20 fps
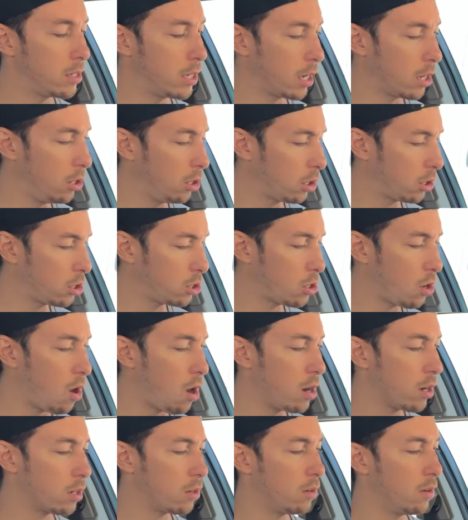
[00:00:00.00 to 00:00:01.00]
a look at this
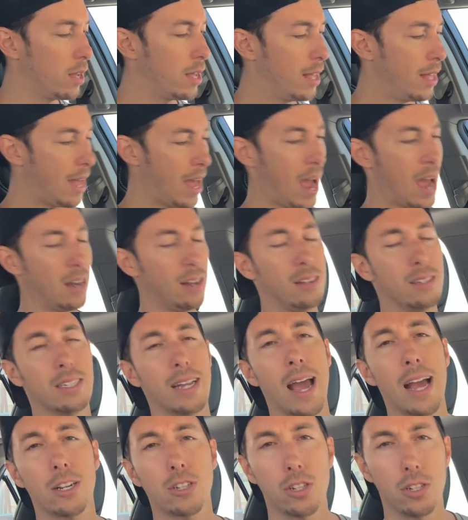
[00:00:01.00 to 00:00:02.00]
article. Analyst
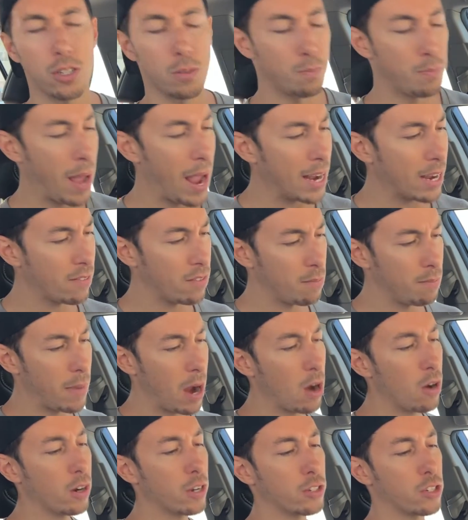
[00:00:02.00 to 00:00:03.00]
Actions, Bank of
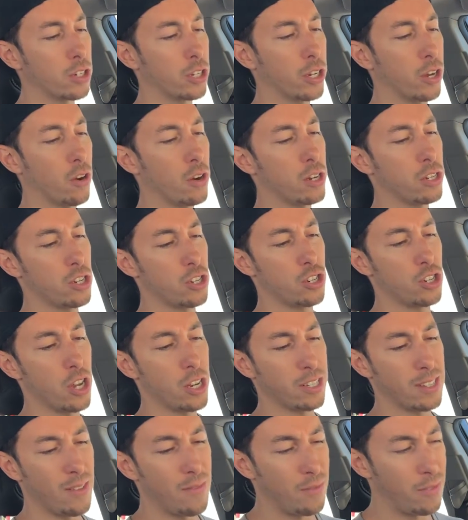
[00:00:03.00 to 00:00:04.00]
America Securities
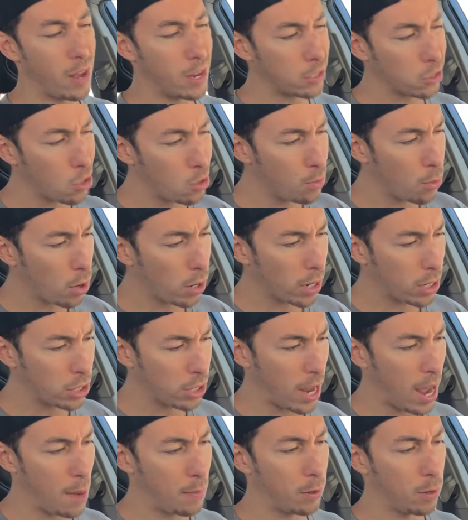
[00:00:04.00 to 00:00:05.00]
adjust Invesco mortgage
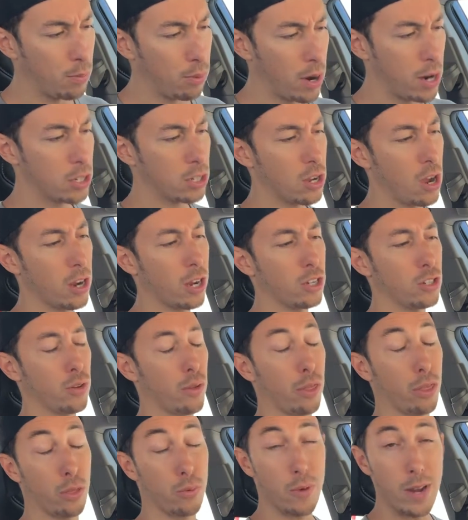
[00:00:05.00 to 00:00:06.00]
capital price target to
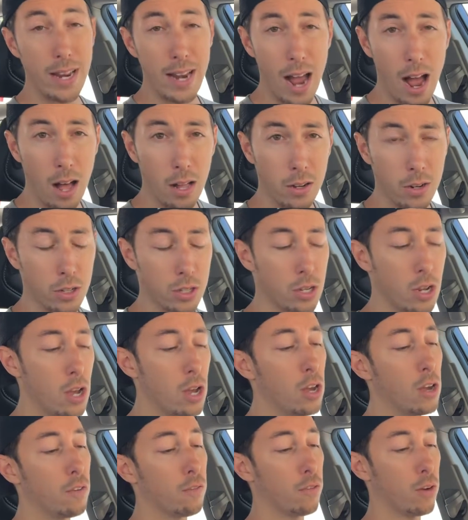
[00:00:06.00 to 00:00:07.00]
$3
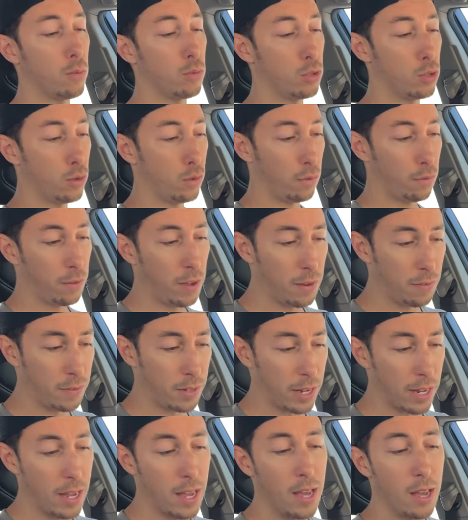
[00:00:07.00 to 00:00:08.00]
from
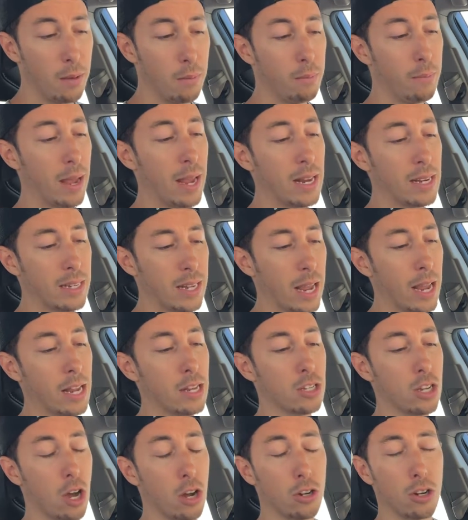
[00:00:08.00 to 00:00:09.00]
$2.50,
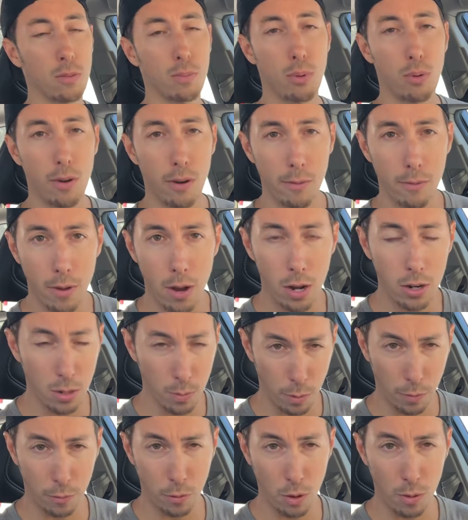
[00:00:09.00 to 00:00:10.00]
maintains
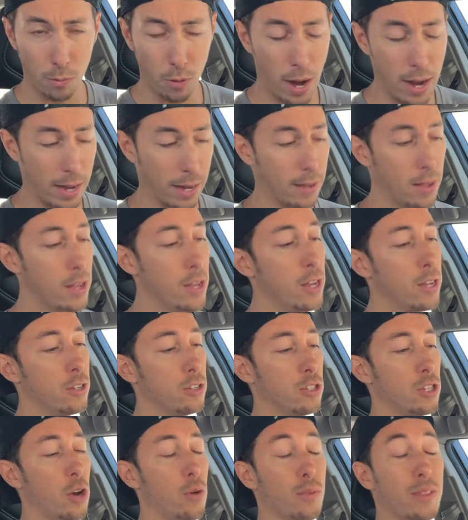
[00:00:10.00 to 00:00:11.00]
underperform rating.
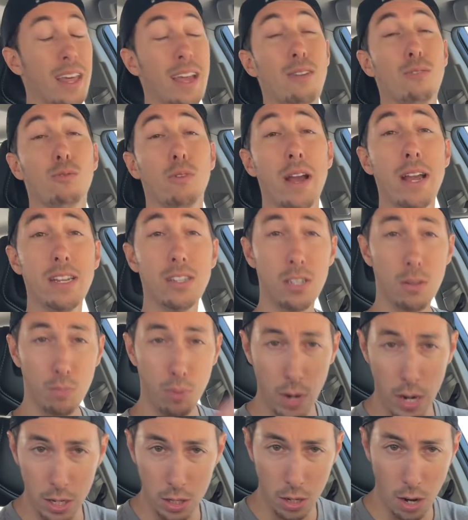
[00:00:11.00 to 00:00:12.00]
So they raised the
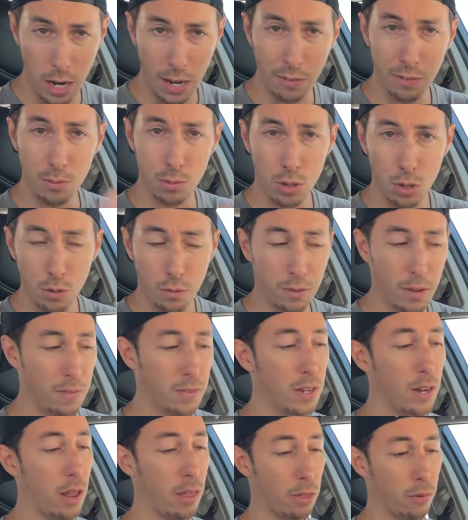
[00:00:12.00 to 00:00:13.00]
price target from $2.50
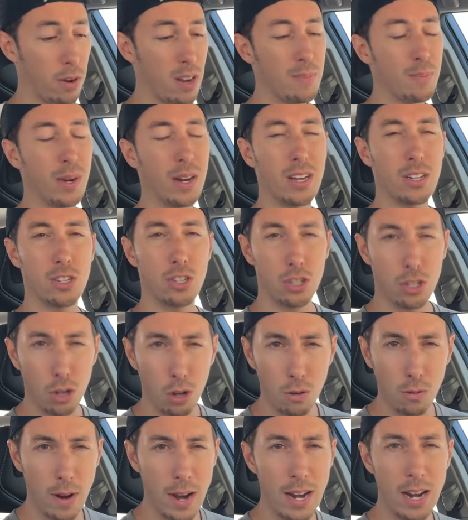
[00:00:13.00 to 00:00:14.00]
to $3, but it's
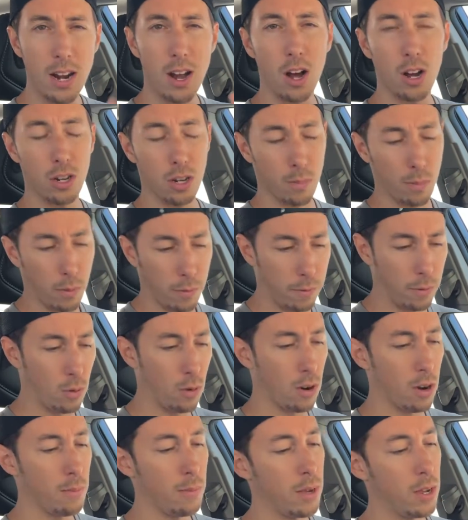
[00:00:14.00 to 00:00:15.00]
still rated
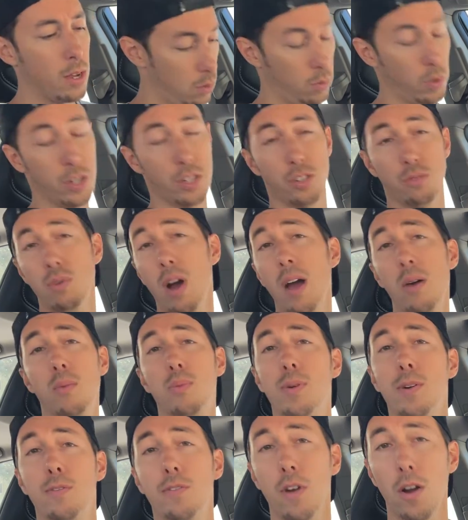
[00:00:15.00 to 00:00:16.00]
underperform, which I
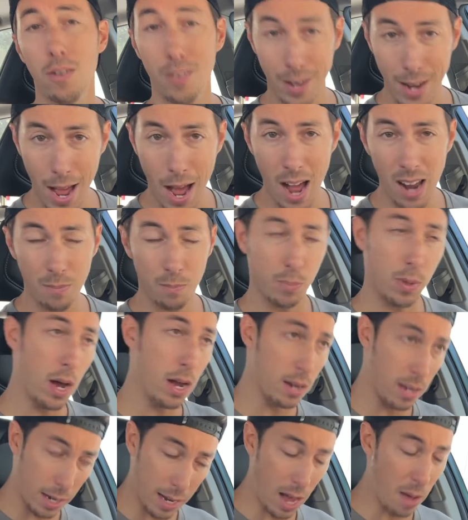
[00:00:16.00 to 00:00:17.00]
would prefer not,
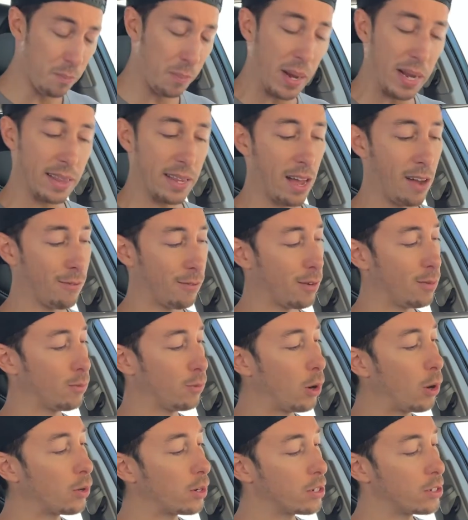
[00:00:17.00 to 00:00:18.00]
but it got beat down from
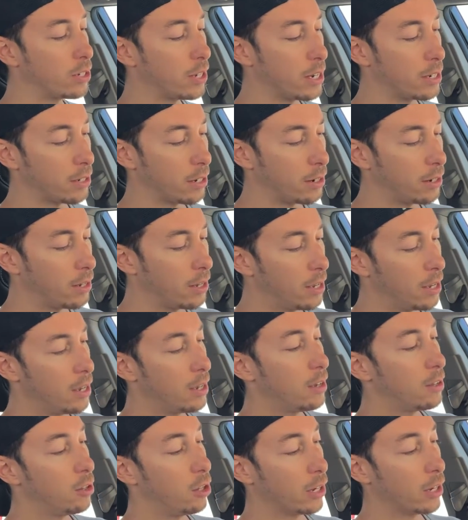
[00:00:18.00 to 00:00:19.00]
Rona season.
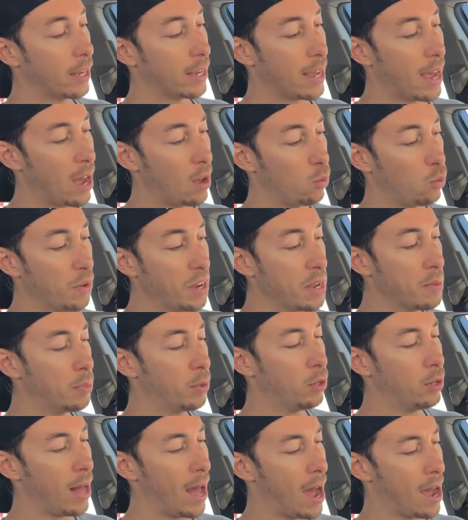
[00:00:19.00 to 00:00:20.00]
Looking at
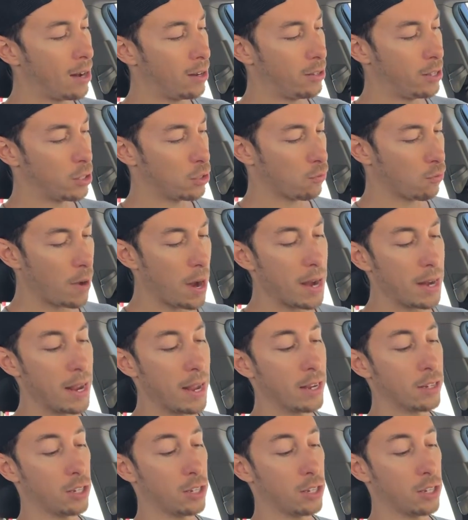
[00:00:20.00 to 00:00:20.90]
Webull analyst ratings,